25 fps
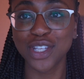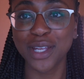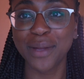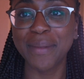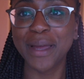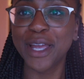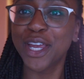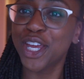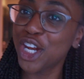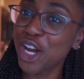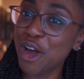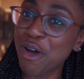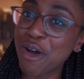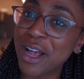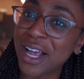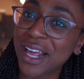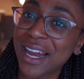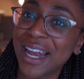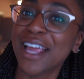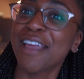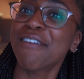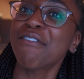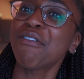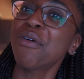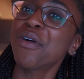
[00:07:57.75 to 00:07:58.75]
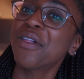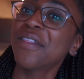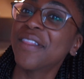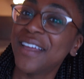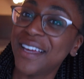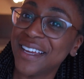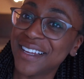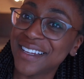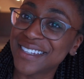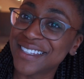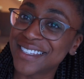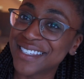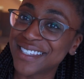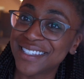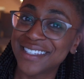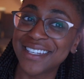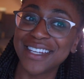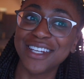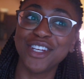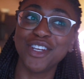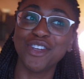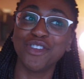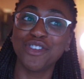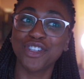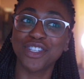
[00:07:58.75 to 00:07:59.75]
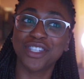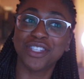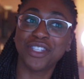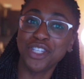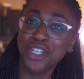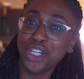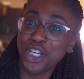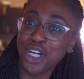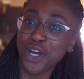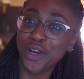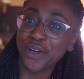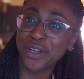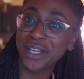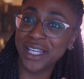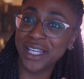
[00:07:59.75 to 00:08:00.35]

So I'm like, you know what, can I give you a list and you just, you know,